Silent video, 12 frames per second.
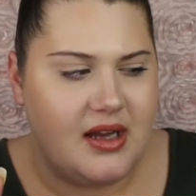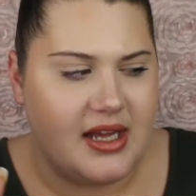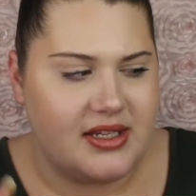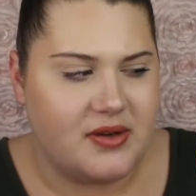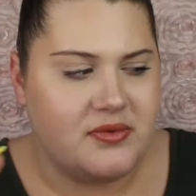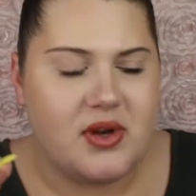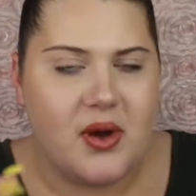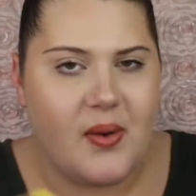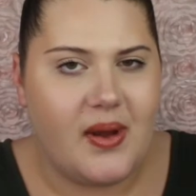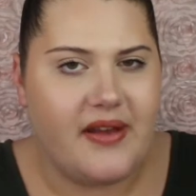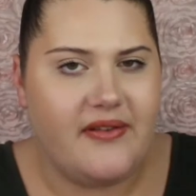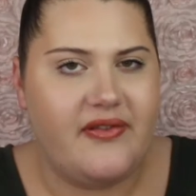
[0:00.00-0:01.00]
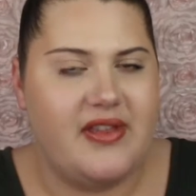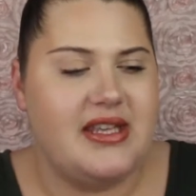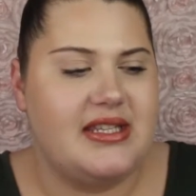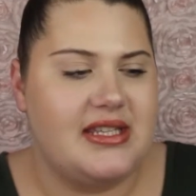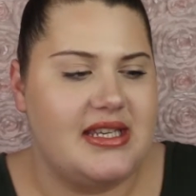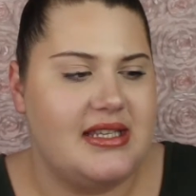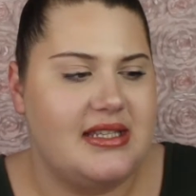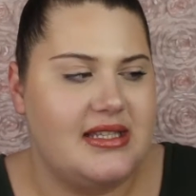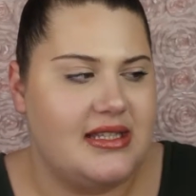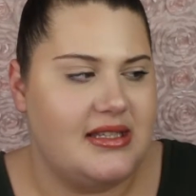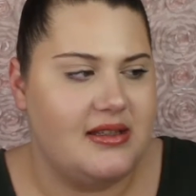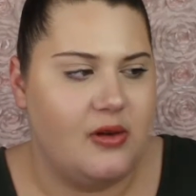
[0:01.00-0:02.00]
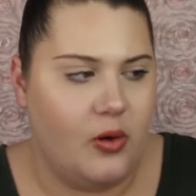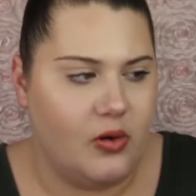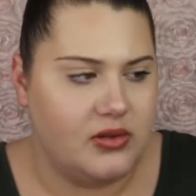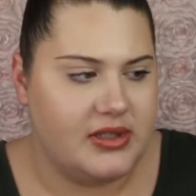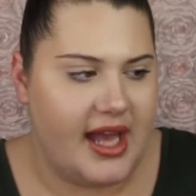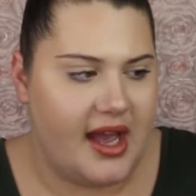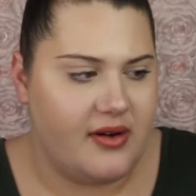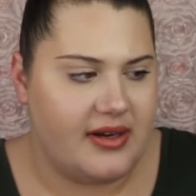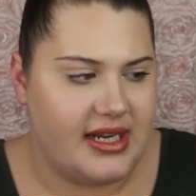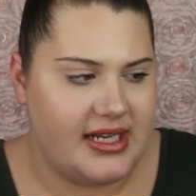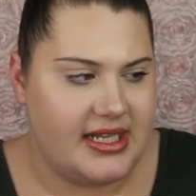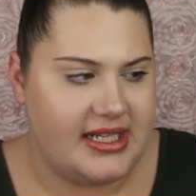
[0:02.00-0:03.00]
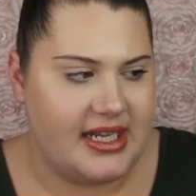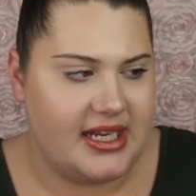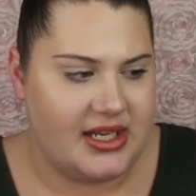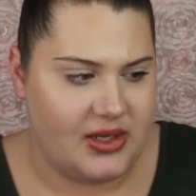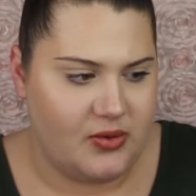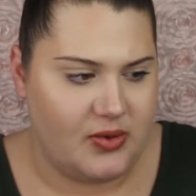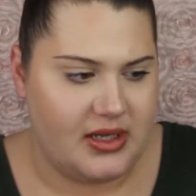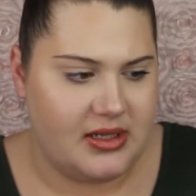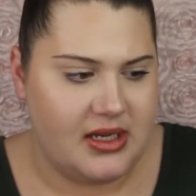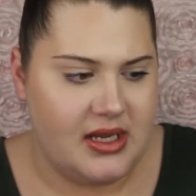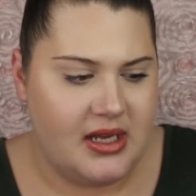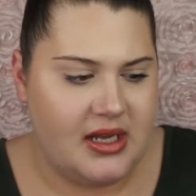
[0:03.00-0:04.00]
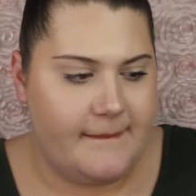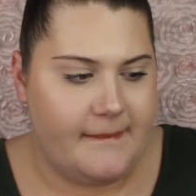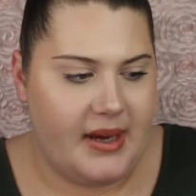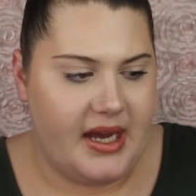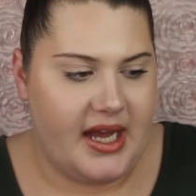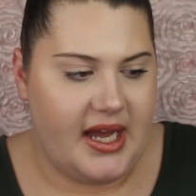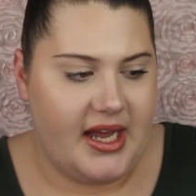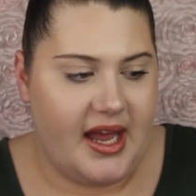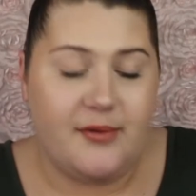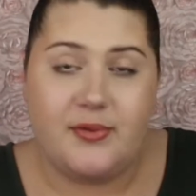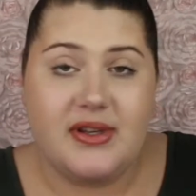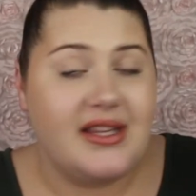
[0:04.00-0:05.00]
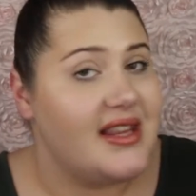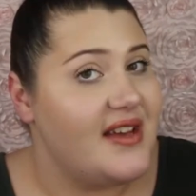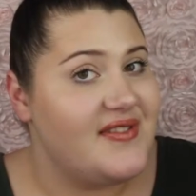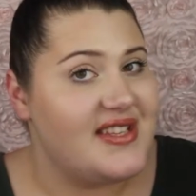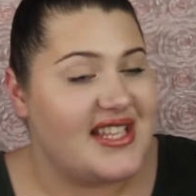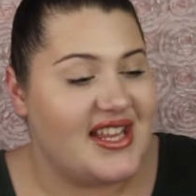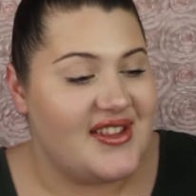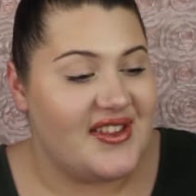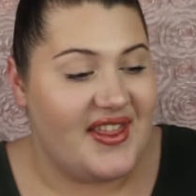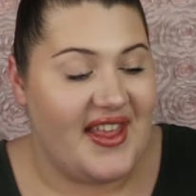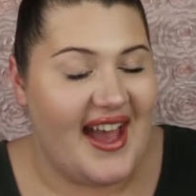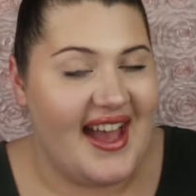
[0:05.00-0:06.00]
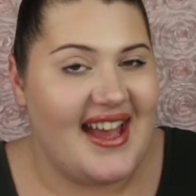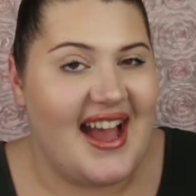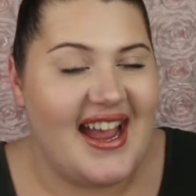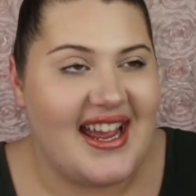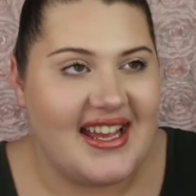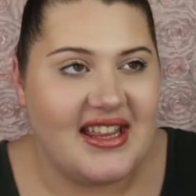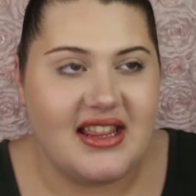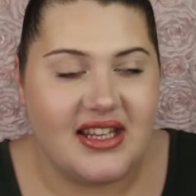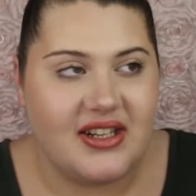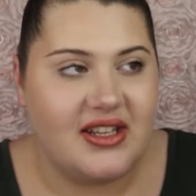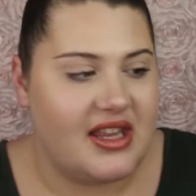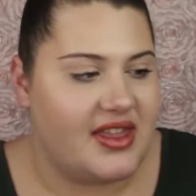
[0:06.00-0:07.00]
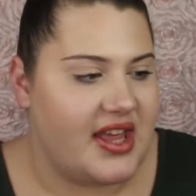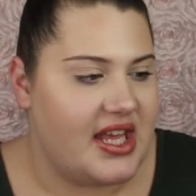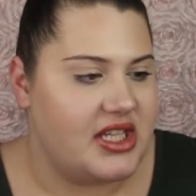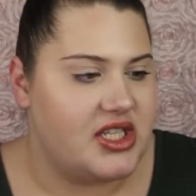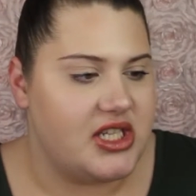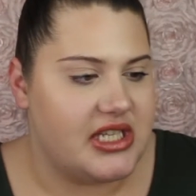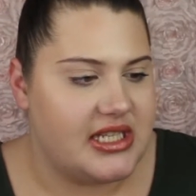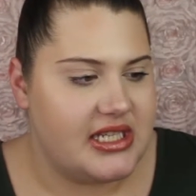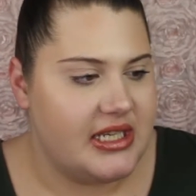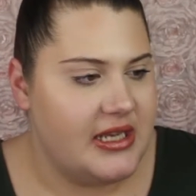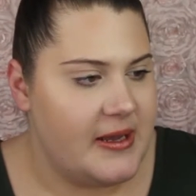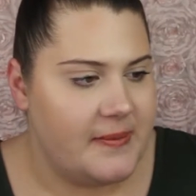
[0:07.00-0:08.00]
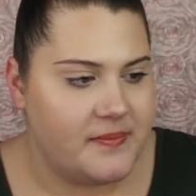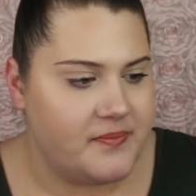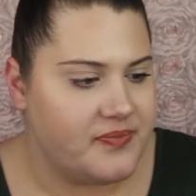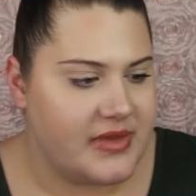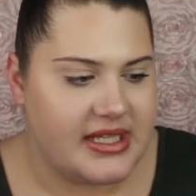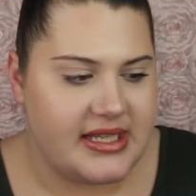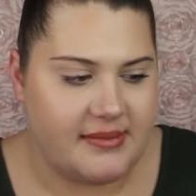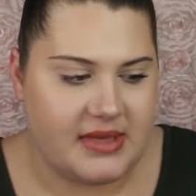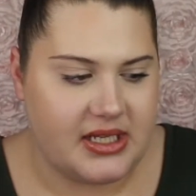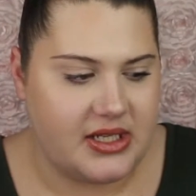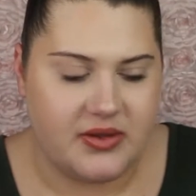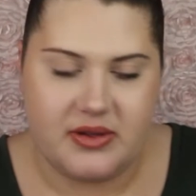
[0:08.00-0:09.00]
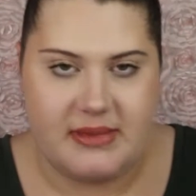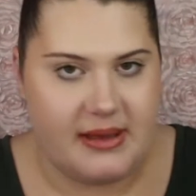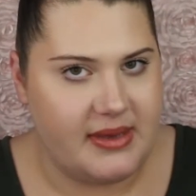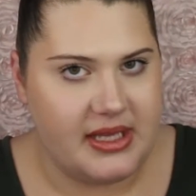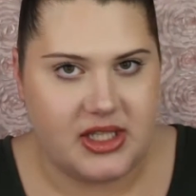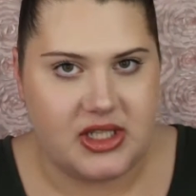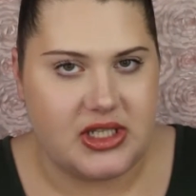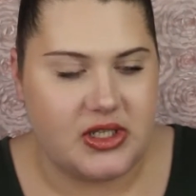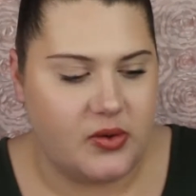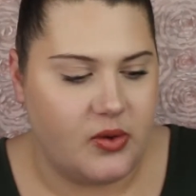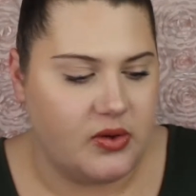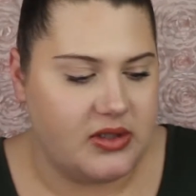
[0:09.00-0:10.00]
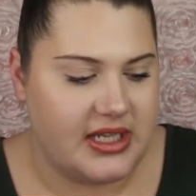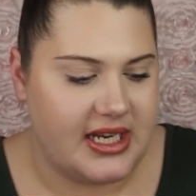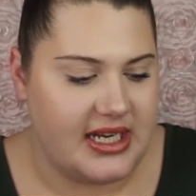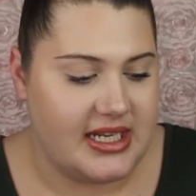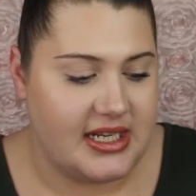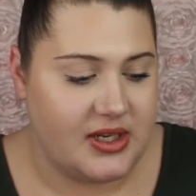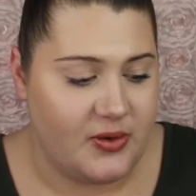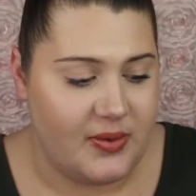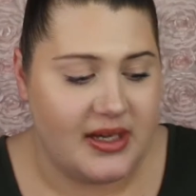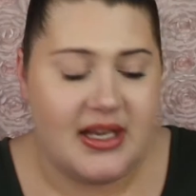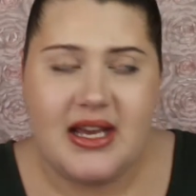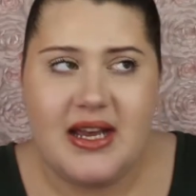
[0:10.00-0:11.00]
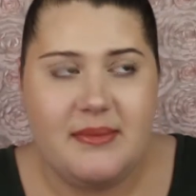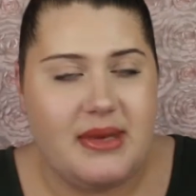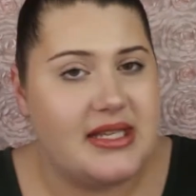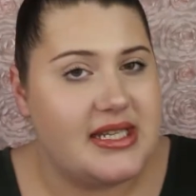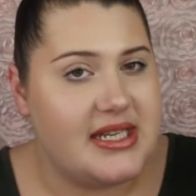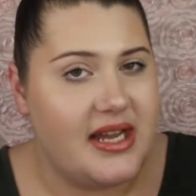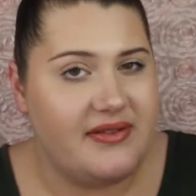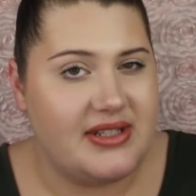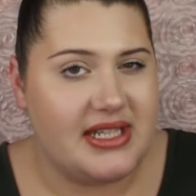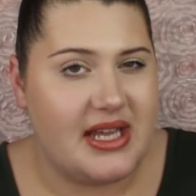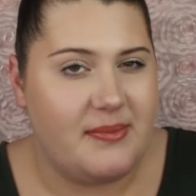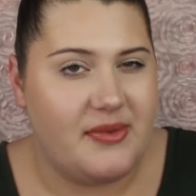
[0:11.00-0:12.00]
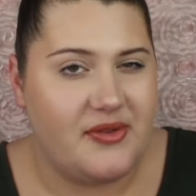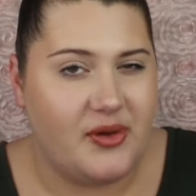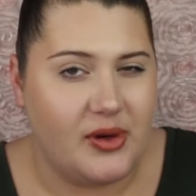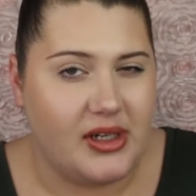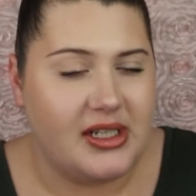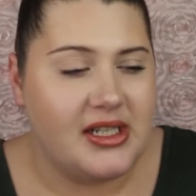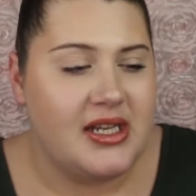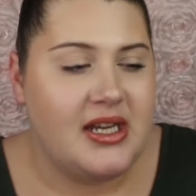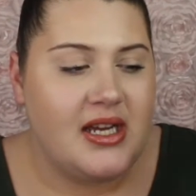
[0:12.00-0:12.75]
I don't know if this is old now and I need to get a new one, but I really love this other than that. I literally think it's just something to do with maybe it's just too old and I need a new one, because it never did that before.